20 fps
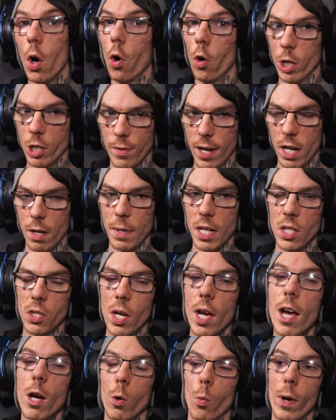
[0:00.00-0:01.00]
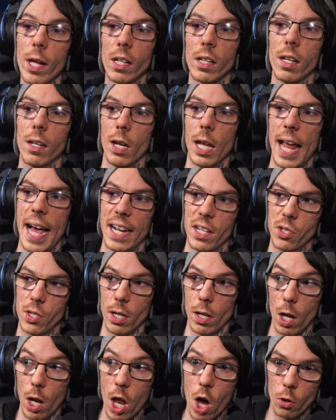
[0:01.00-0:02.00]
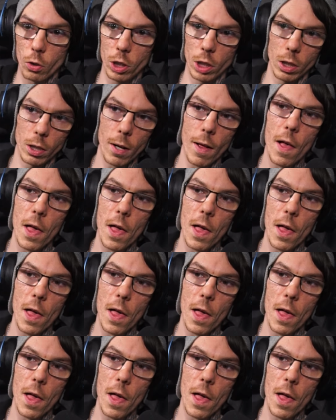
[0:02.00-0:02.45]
or your enemies will last longer.